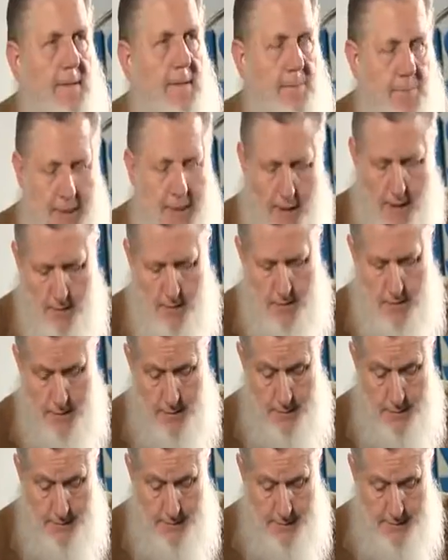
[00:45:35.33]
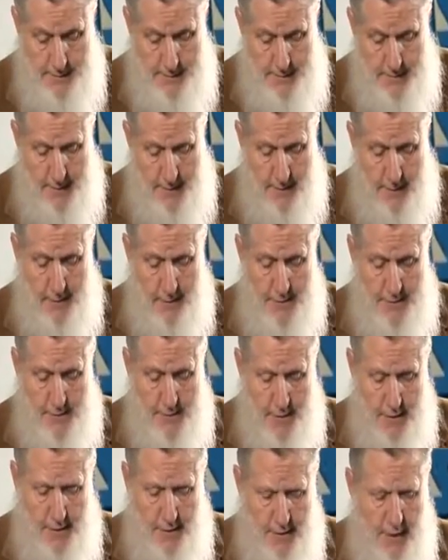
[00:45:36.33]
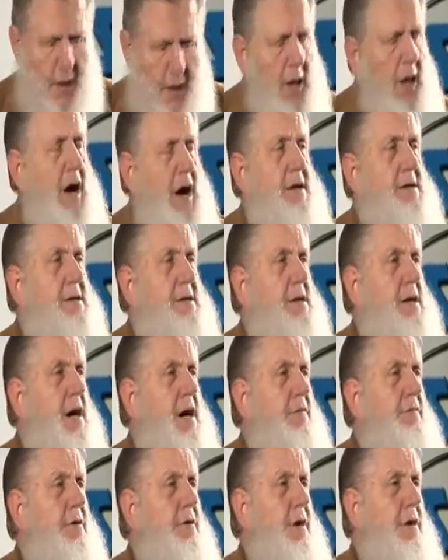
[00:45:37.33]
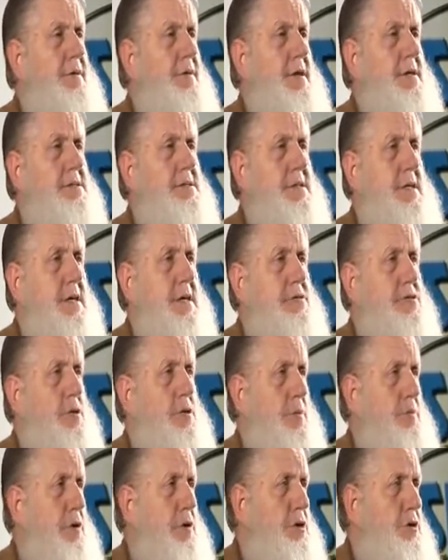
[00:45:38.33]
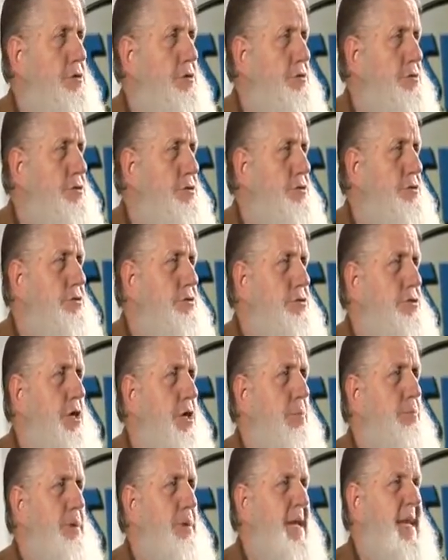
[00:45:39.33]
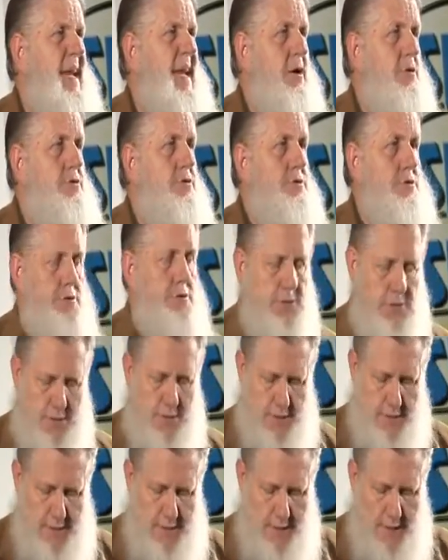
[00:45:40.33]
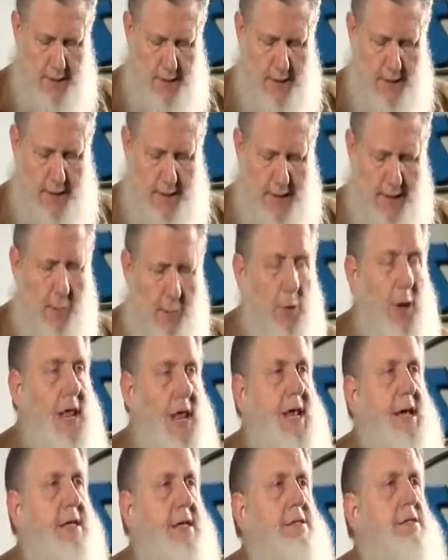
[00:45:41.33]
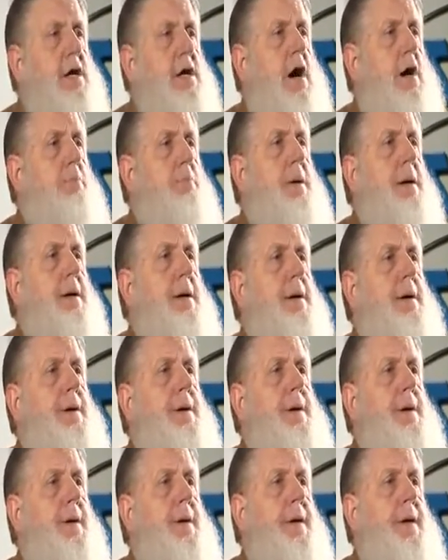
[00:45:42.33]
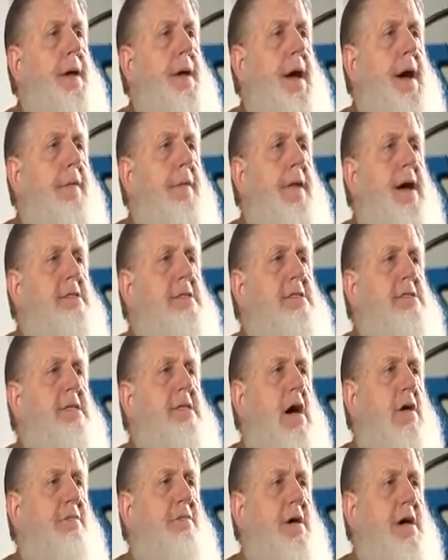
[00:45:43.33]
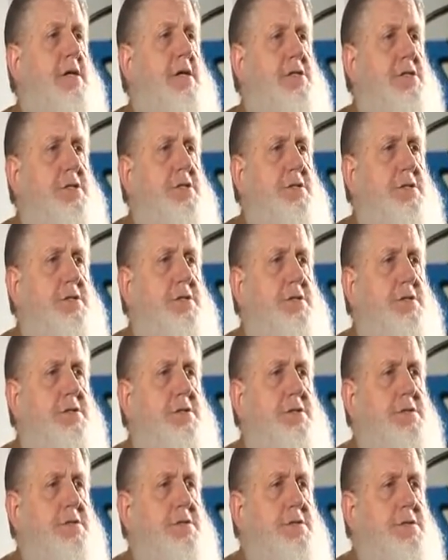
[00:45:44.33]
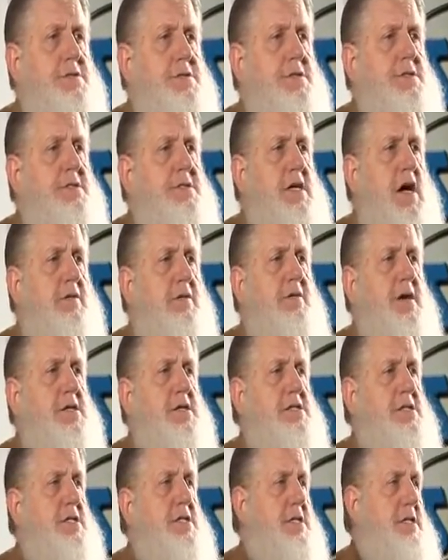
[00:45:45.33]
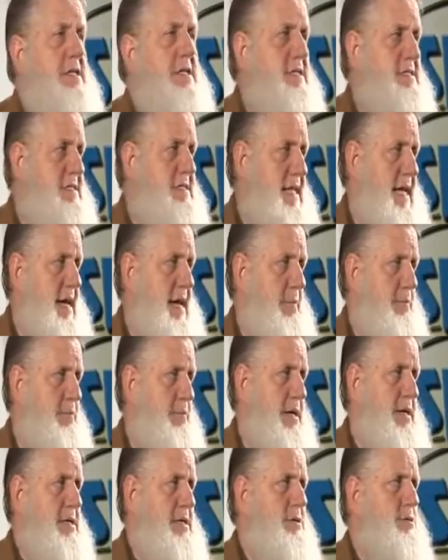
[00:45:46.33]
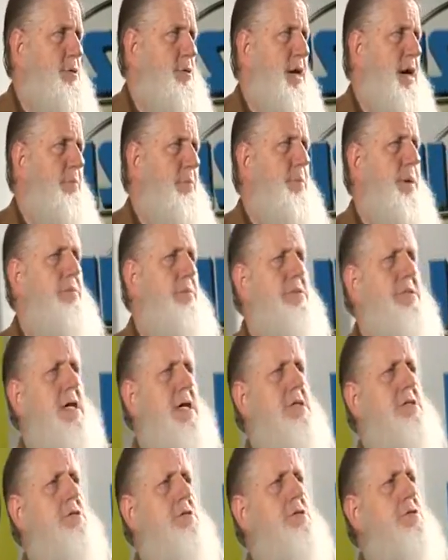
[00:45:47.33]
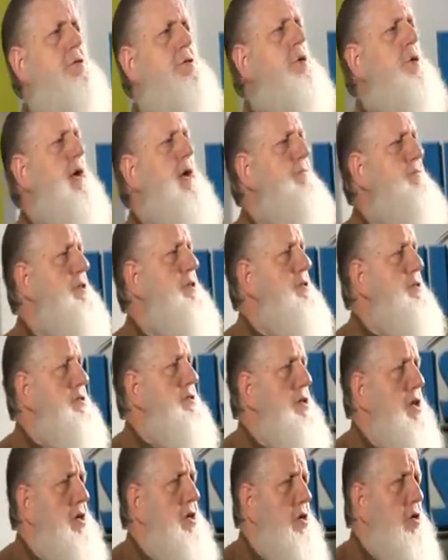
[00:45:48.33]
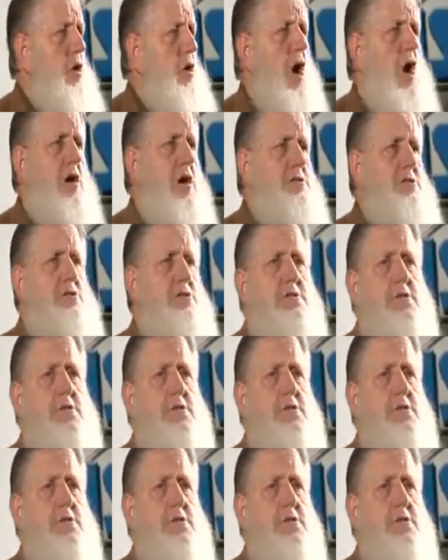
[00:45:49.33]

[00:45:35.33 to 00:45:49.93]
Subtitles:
Now, there's a lot to cover on this, and so I'm going to jump now to a related topic. And that's salvation. The salvation in Islam. Because we have people tell us, you don't have Jesus on the cross.